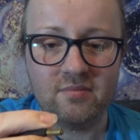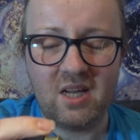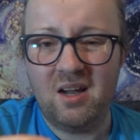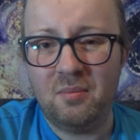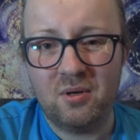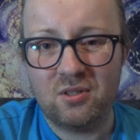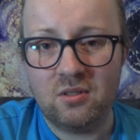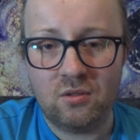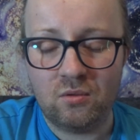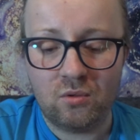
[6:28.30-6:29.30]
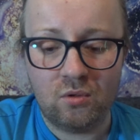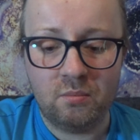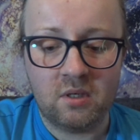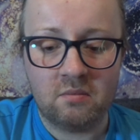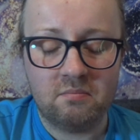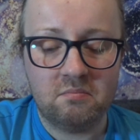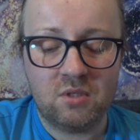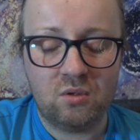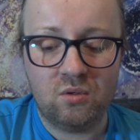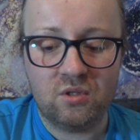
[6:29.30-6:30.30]
I personally don't hold my
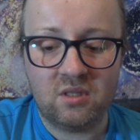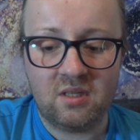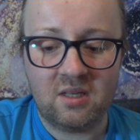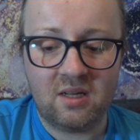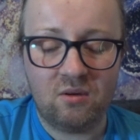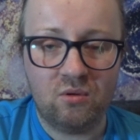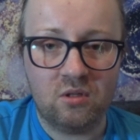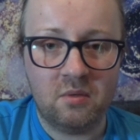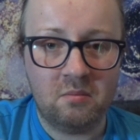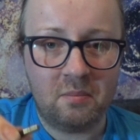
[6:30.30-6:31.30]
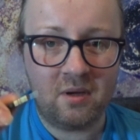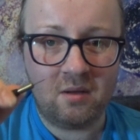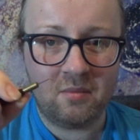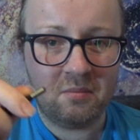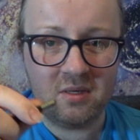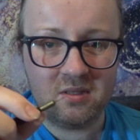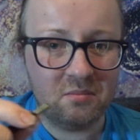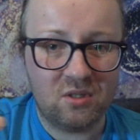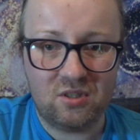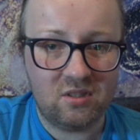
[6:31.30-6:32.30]
holders like that. I hold them in my palm. It makes it
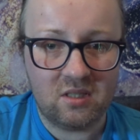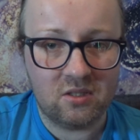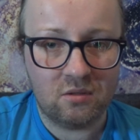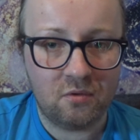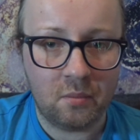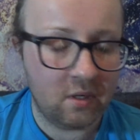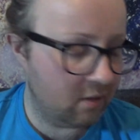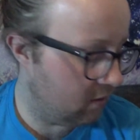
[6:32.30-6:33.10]
much easier for me.